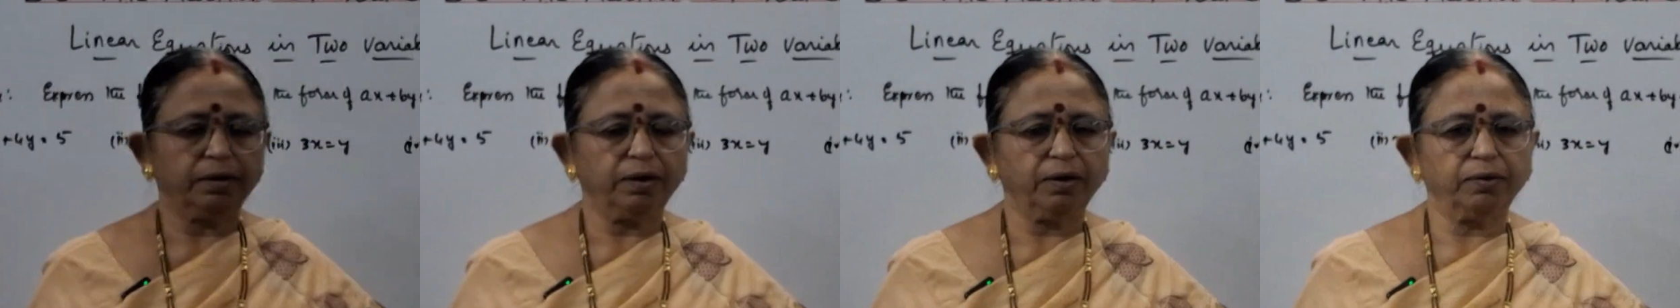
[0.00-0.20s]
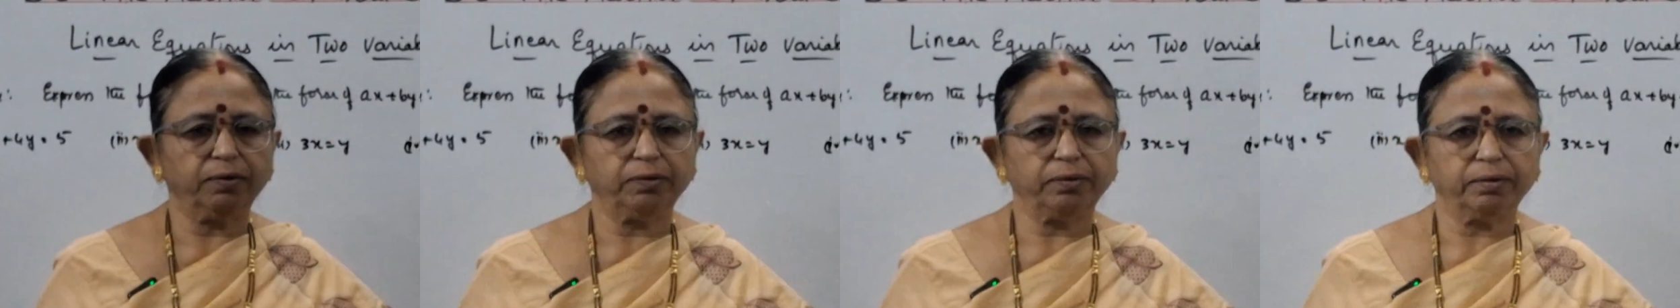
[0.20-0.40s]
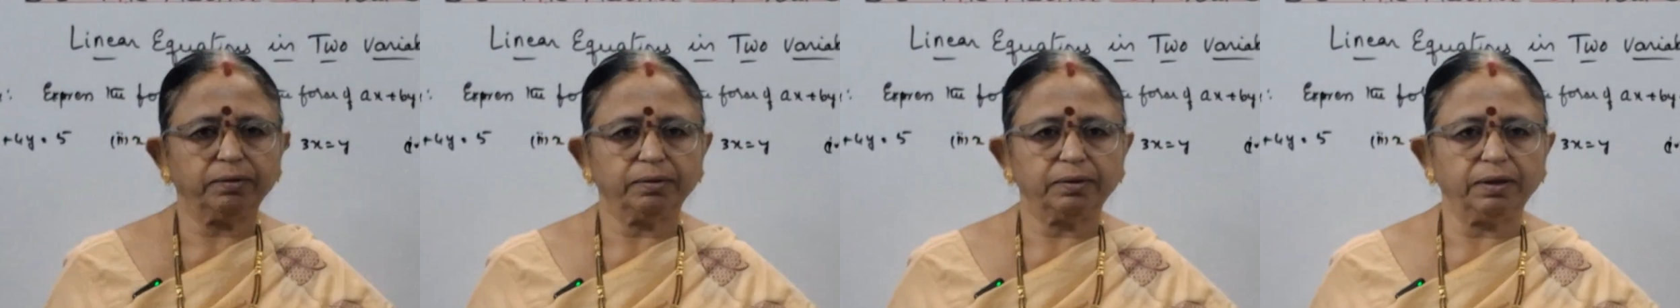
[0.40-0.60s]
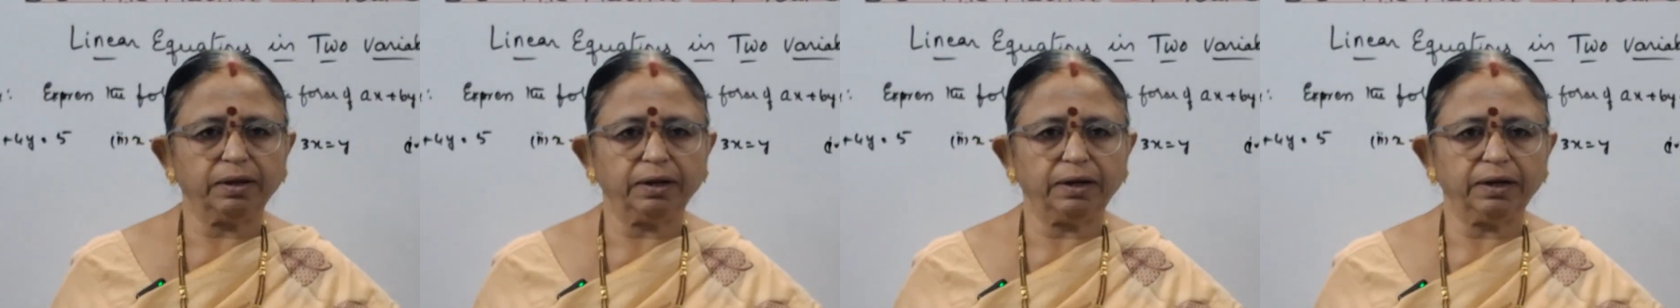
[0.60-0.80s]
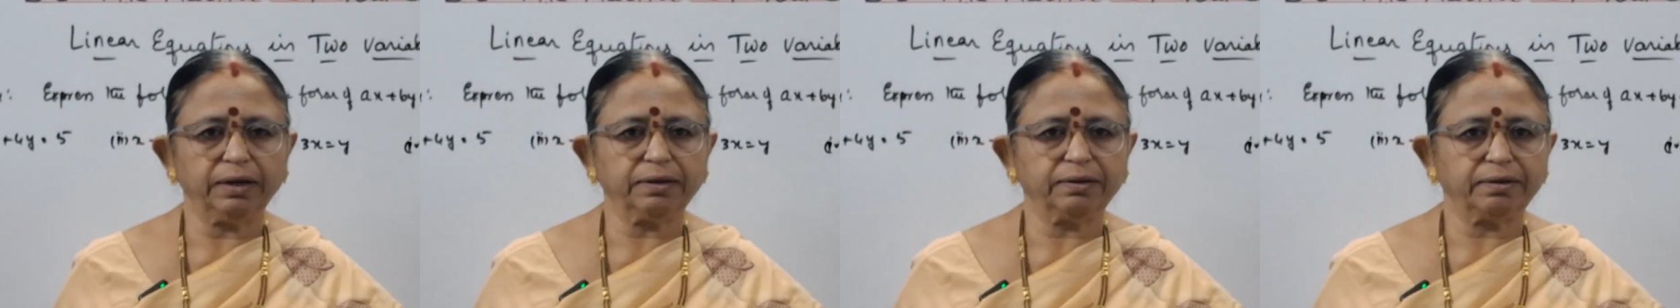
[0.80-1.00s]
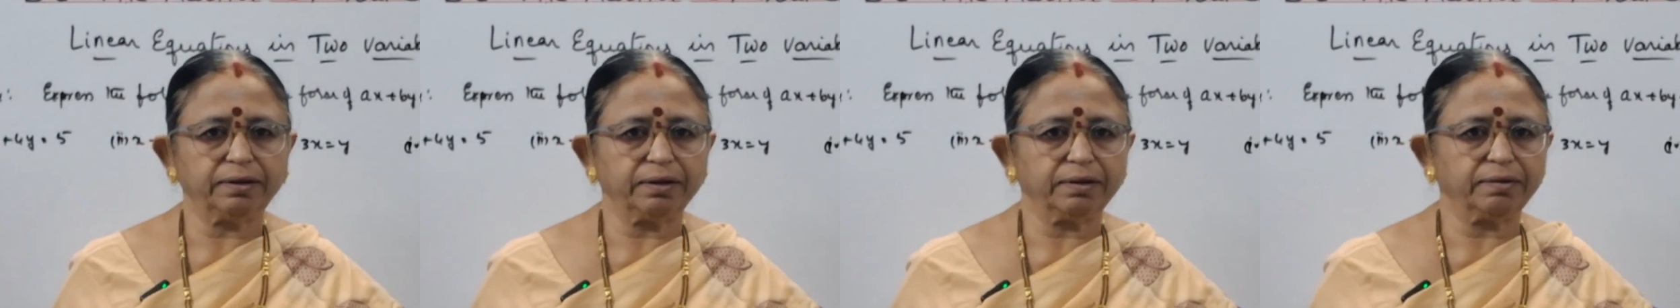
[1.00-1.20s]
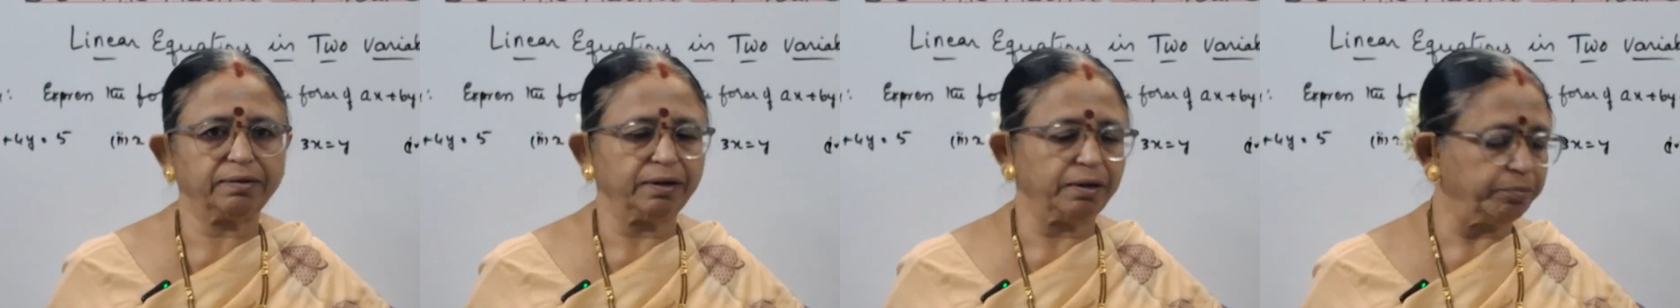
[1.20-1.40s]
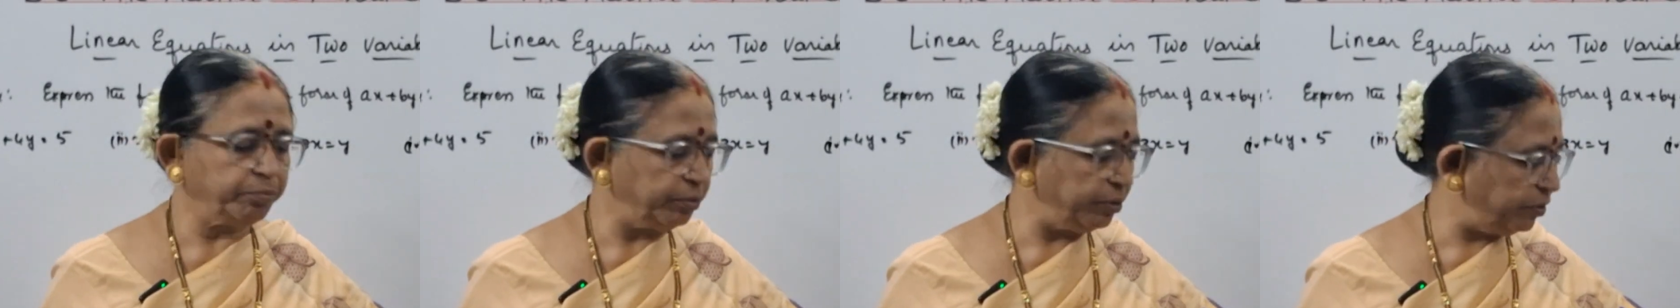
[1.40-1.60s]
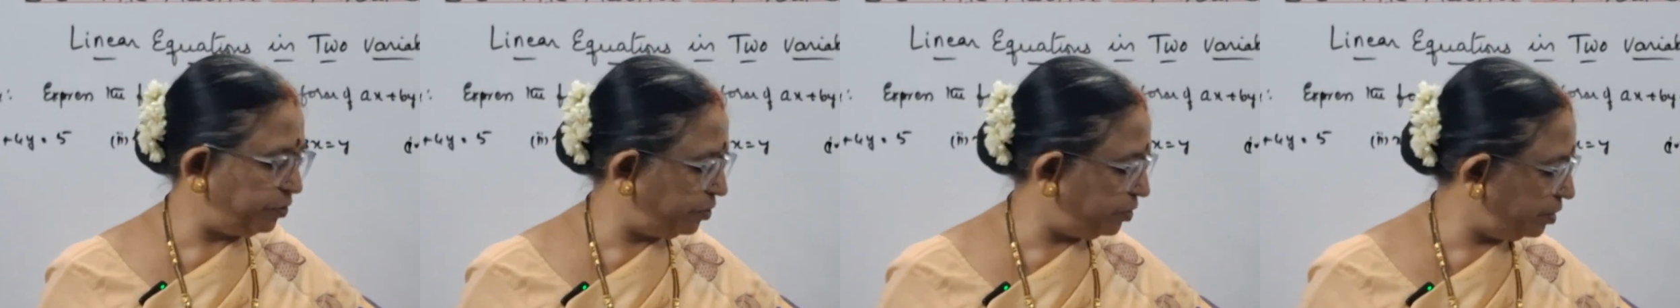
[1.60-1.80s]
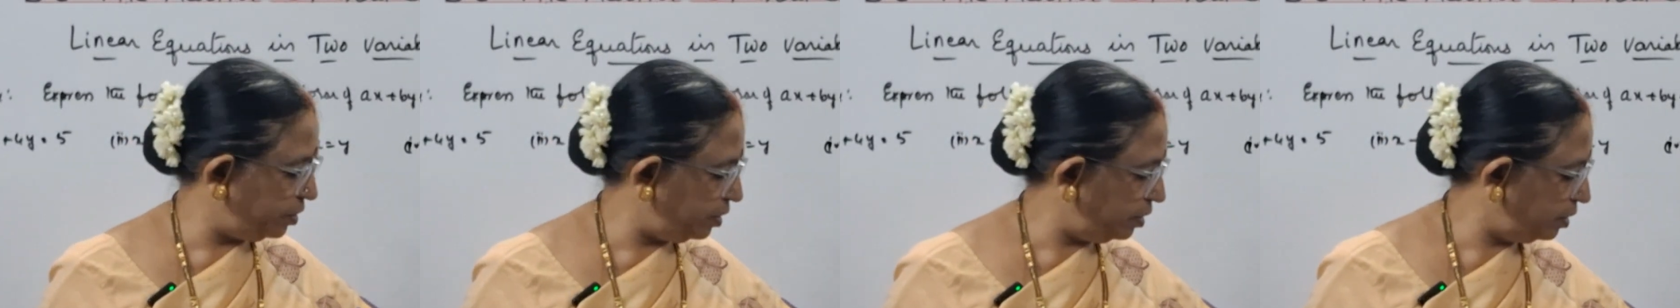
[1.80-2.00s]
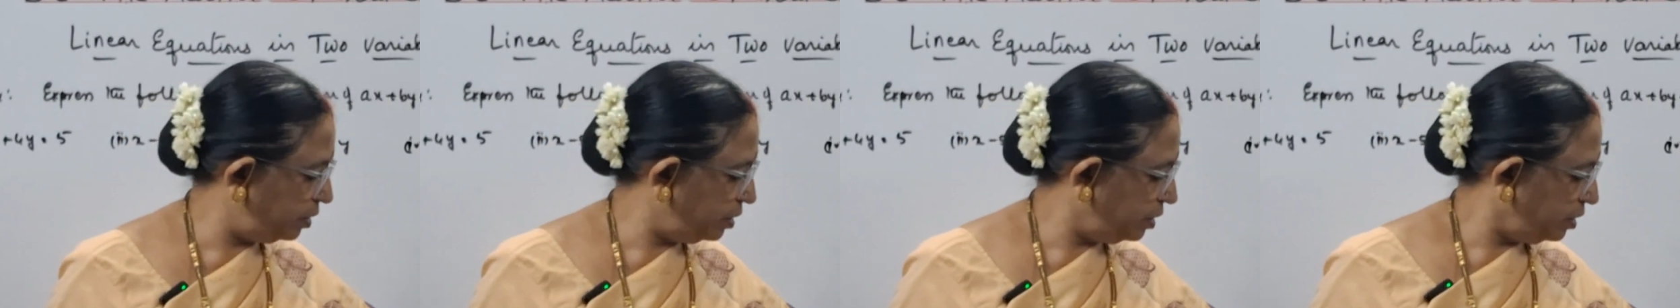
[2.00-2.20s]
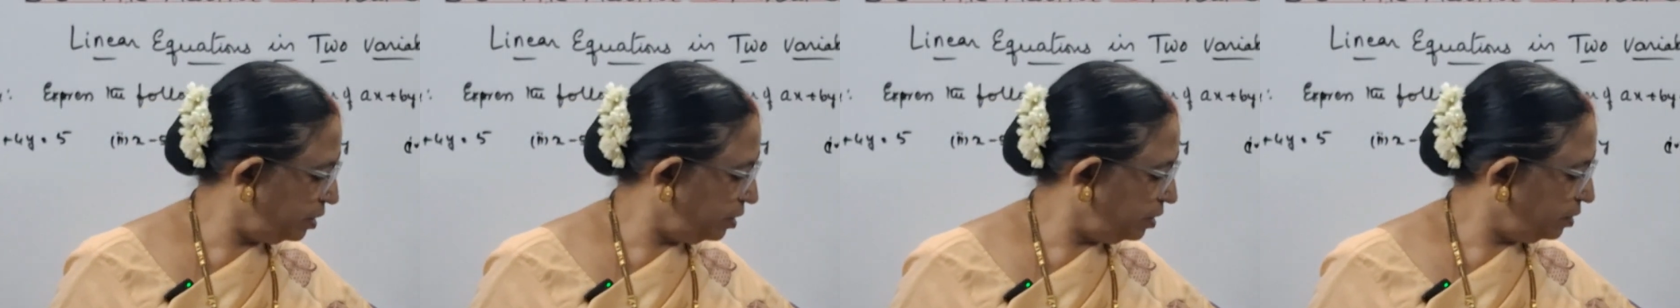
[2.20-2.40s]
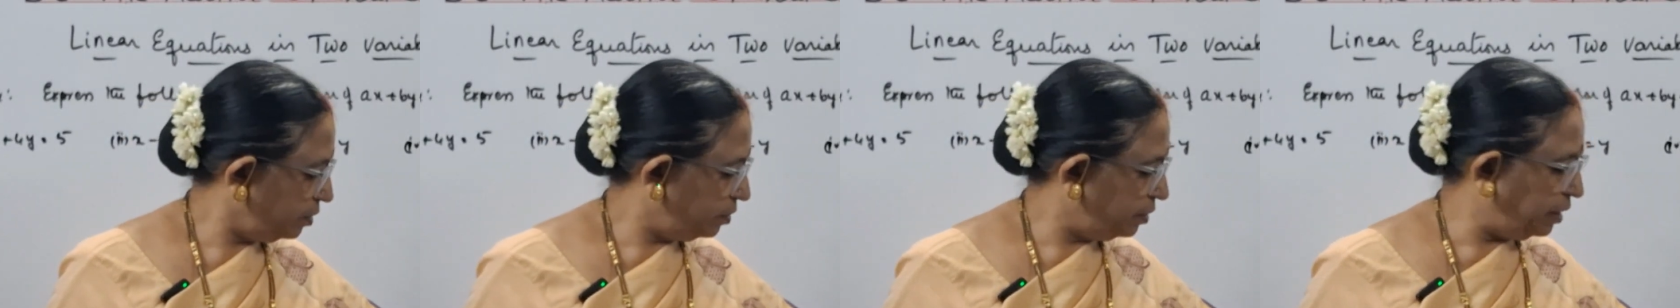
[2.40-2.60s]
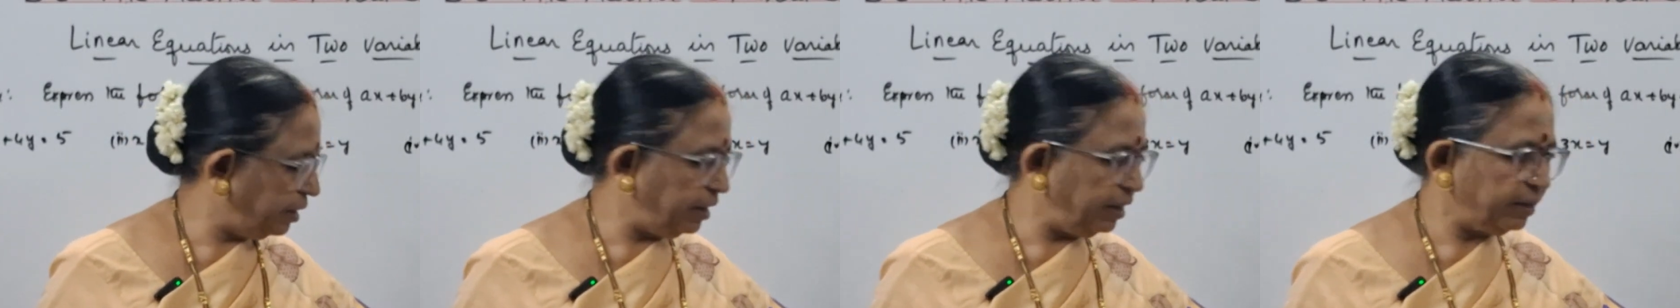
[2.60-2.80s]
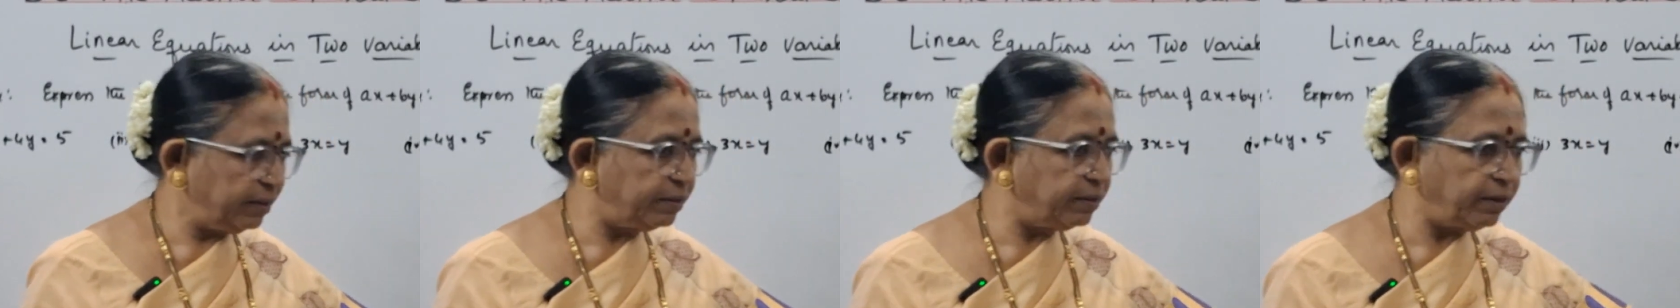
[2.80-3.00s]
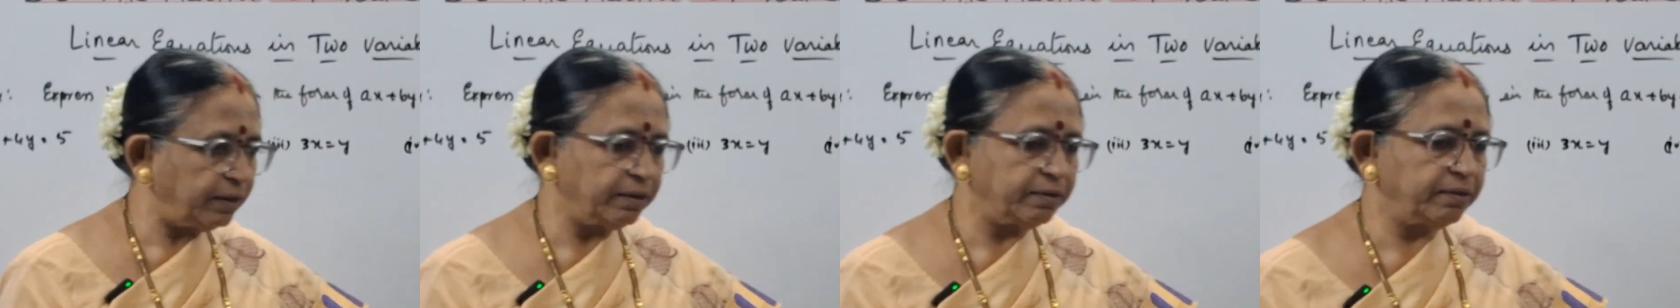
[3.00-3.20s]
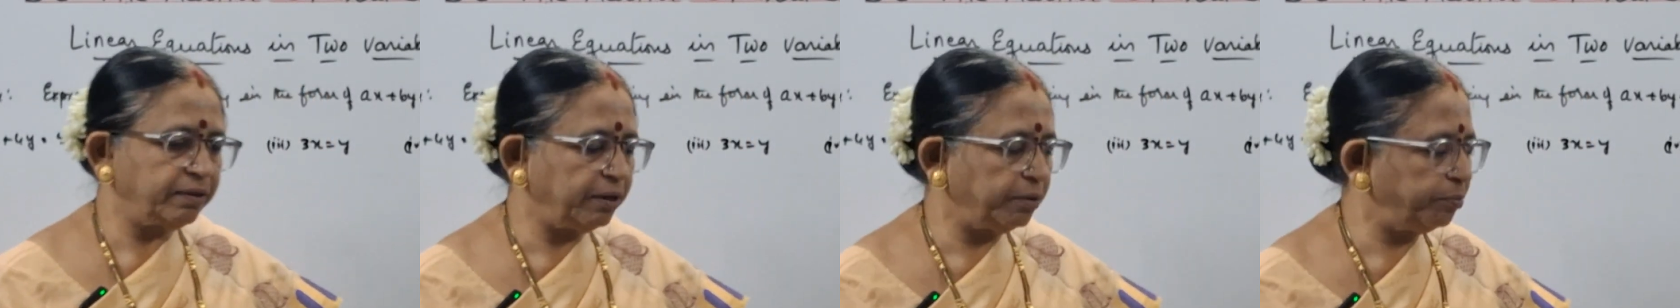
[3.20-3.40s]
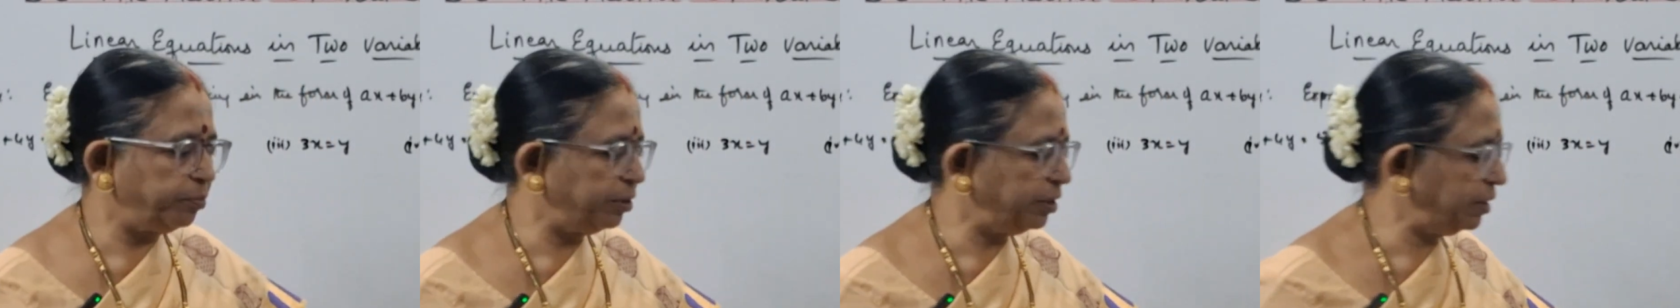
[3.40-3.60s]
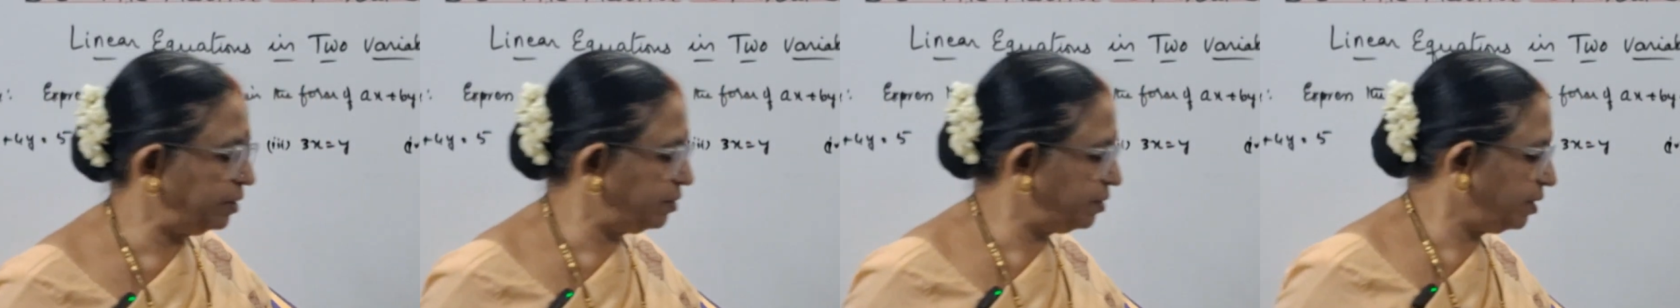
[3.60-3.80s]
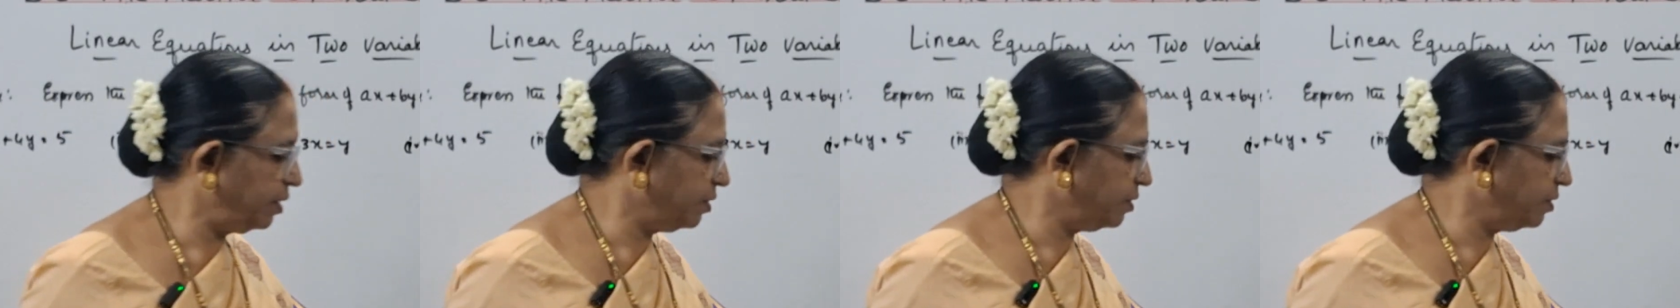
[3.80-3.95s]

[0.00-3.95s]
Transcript: Now, the next example, children. The next example is